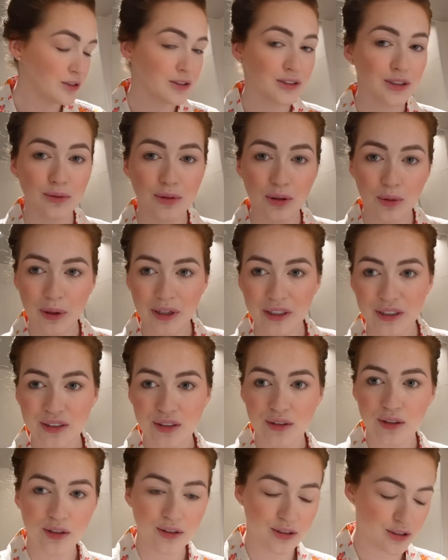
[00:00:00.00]
Don't know why you're
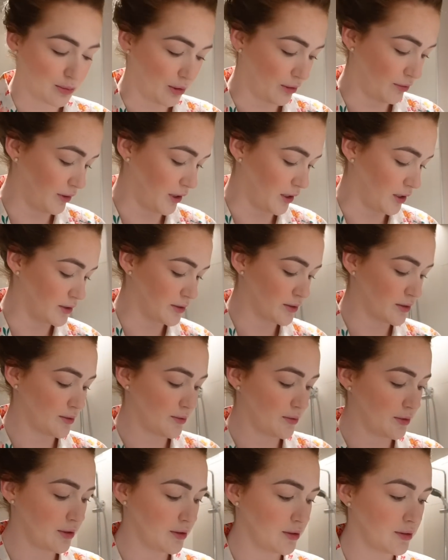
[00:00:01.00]
so close to my face.
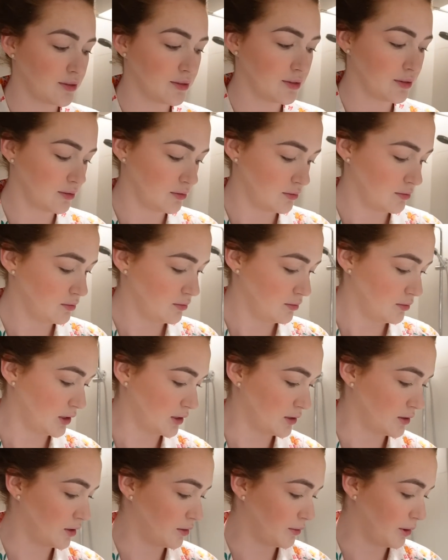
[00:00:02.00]

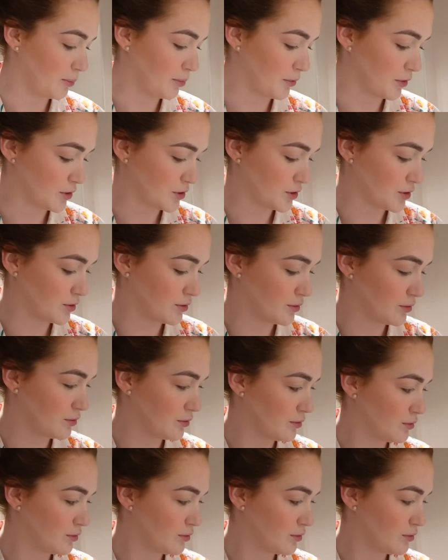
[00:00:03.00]
That's not the right brush.